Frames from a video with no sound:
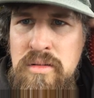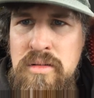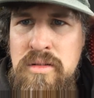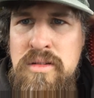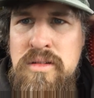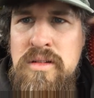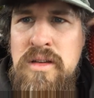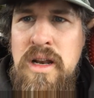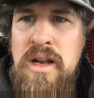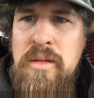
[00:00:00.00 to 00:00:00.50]

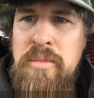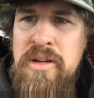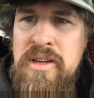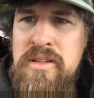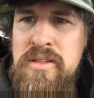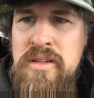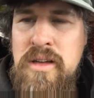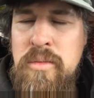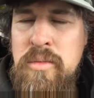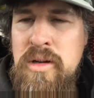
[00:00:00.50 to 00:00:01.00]
settle my
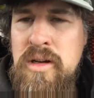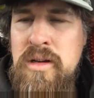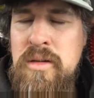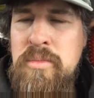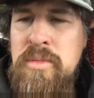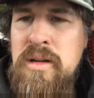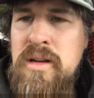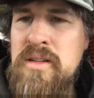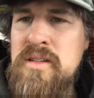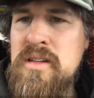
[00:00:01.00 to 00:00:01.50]
stomach,
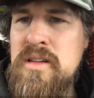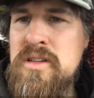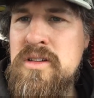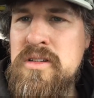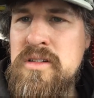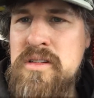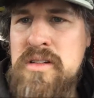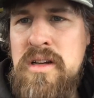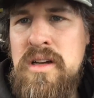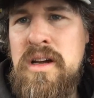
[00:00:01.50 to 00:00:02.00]
but it's
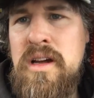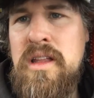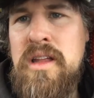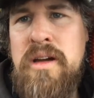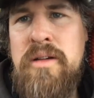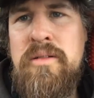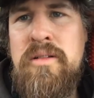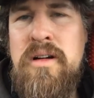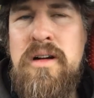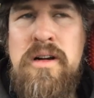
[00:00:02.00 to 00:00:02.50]
interesting how that
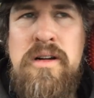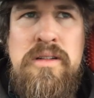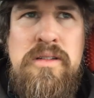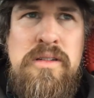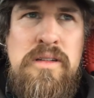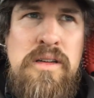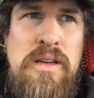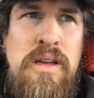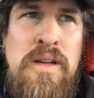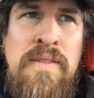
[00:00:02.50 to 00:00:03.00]

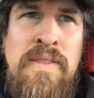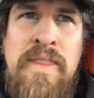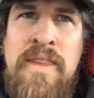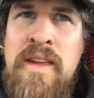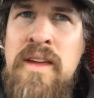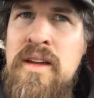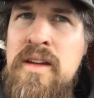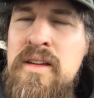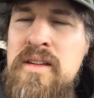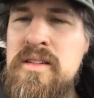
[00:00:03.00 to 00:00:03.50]
works.
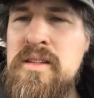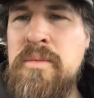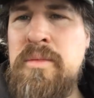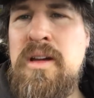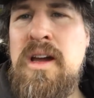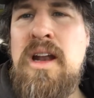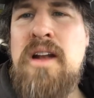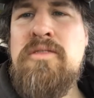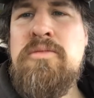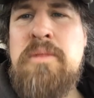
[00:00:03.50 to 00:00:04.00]
Some
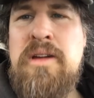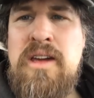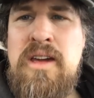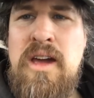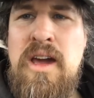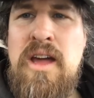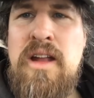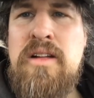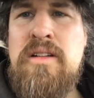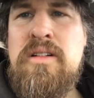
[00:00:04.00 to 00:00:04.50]
kind of
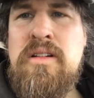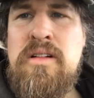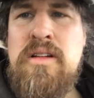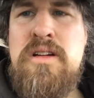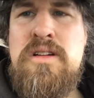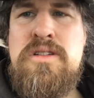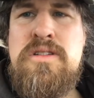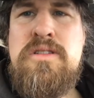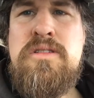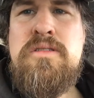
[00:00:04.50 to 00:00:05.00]
mechanical
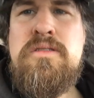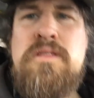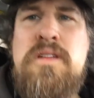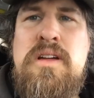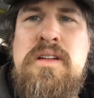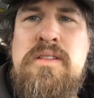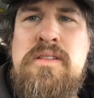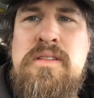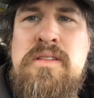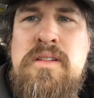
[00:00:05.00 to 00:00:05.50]
issue
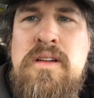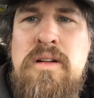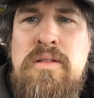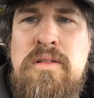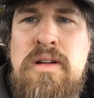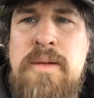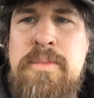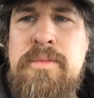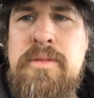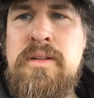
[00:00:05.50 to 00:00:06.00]
that's
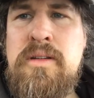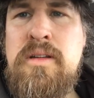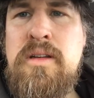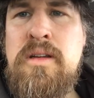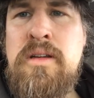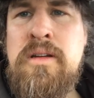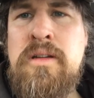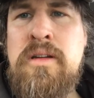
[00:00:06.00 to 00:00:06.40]
corrupted.